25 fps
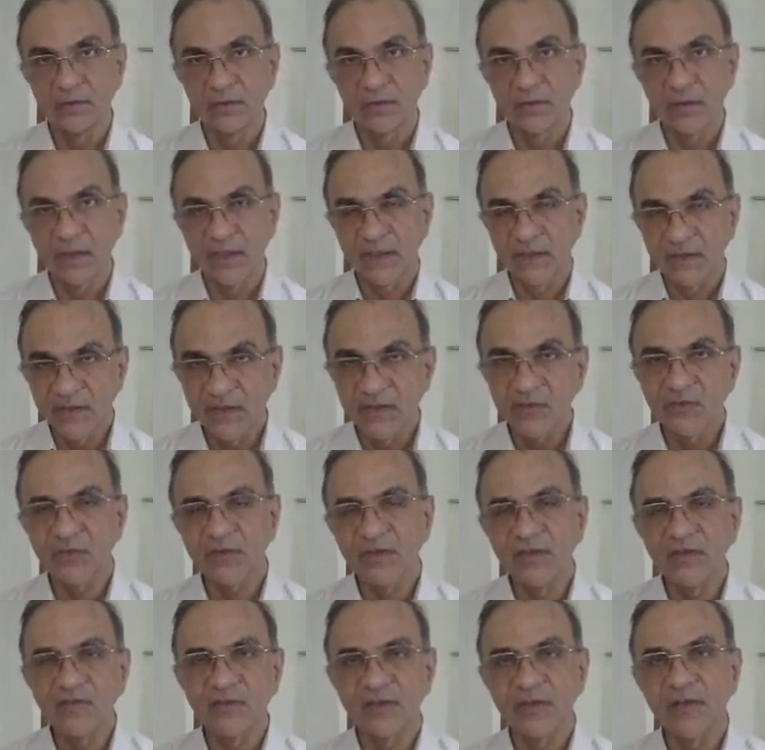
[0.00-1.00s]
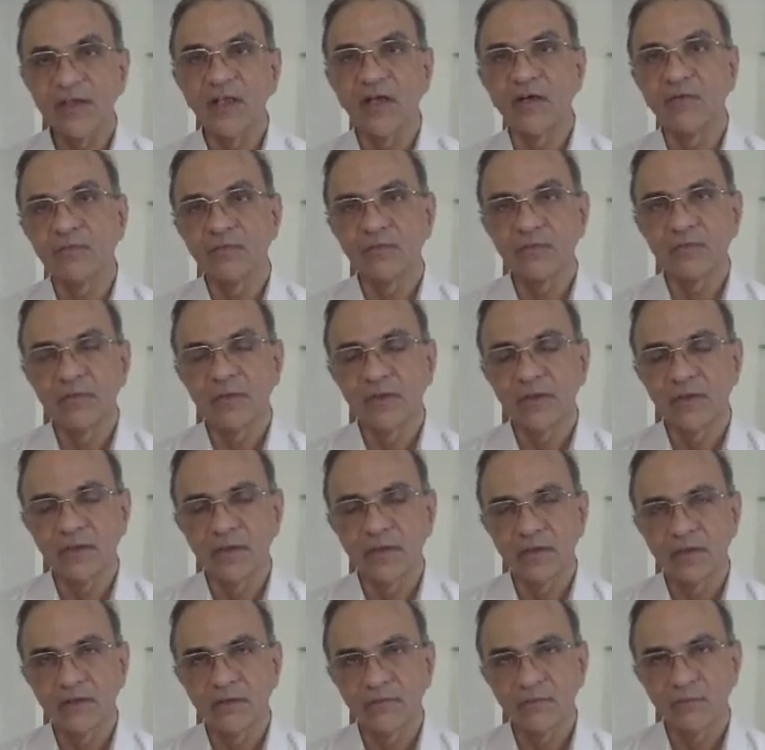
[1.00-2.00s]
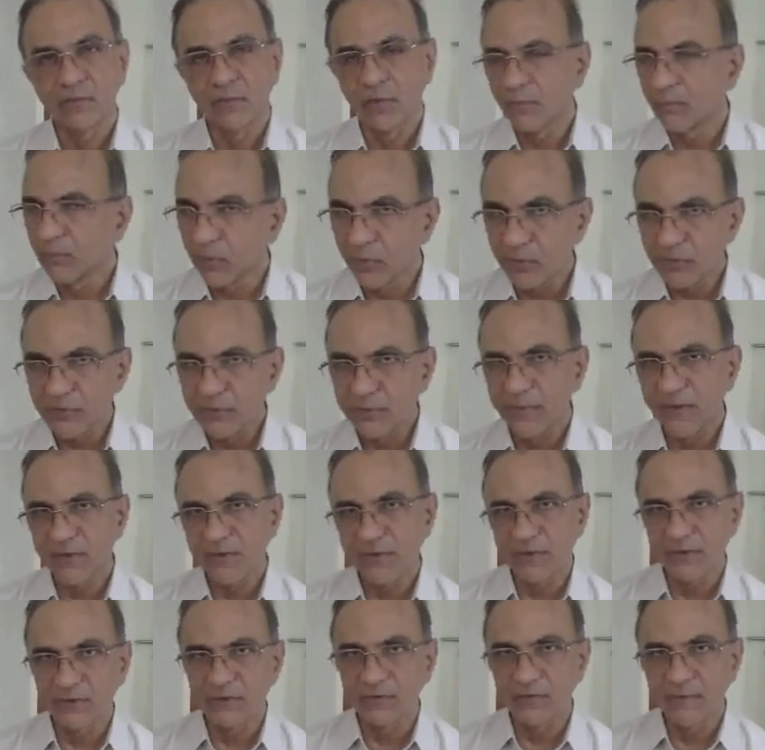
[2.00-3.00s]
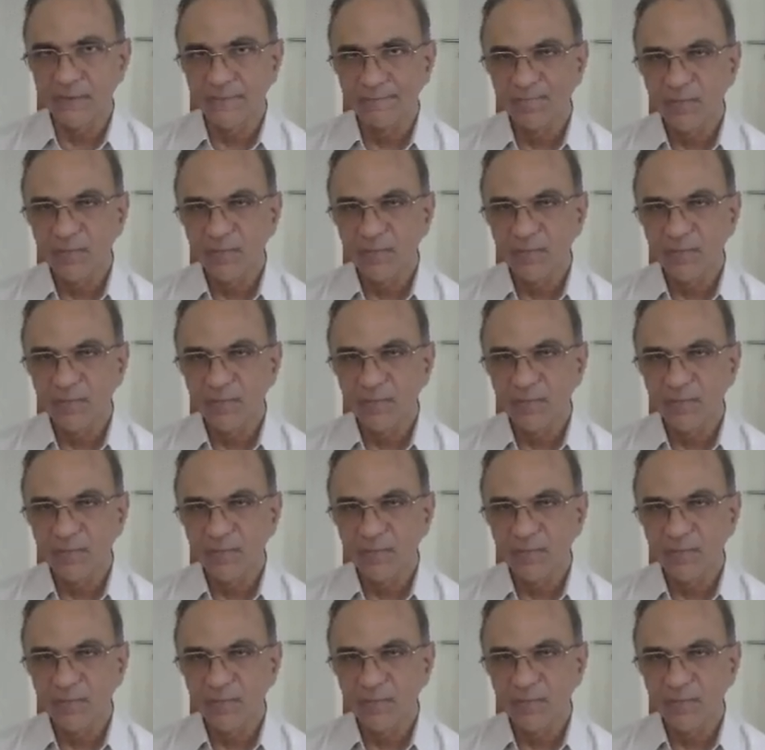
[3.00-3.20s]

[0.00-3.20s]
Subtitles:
And this is enough for most patients